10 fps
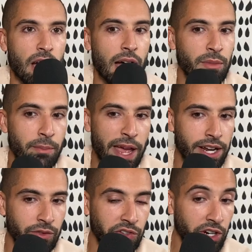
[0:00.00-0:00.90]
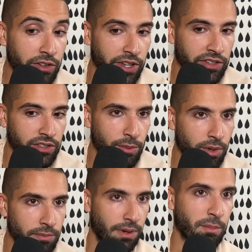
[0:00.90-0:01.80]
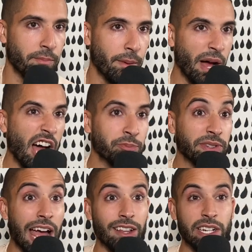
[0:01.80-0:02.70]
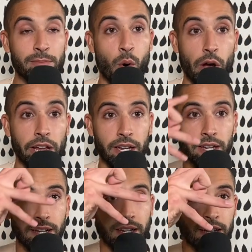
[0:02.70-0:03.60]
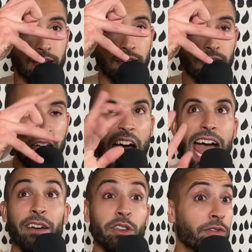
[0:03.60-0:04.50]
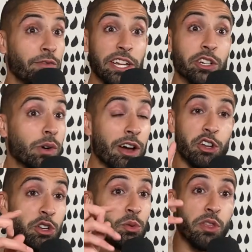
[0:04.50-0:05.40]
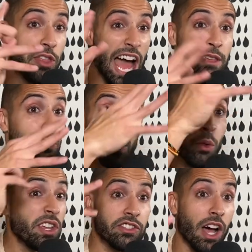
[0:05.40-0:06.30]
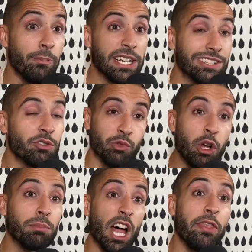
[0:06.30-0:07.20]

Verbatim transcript: I'm a man of service. I'm a, I'm a, I'm a hospitality boy. I have to figure out a new. Th- I throw this up, and it's a real blood gonna,